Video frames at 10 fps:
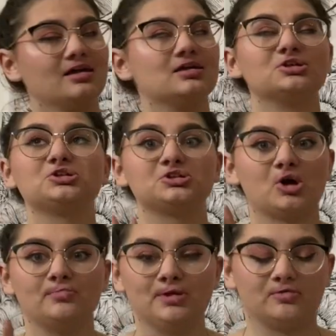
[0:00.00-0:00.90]

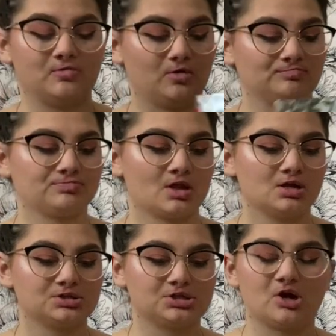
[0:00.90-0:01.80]
So beautiful.
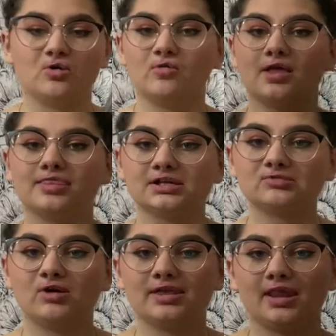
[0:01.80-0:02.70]
So this
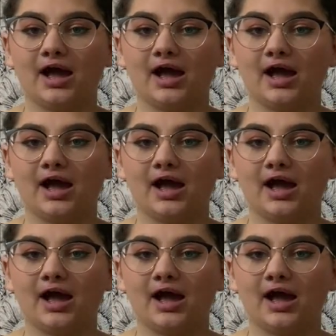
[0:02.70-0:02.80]
one,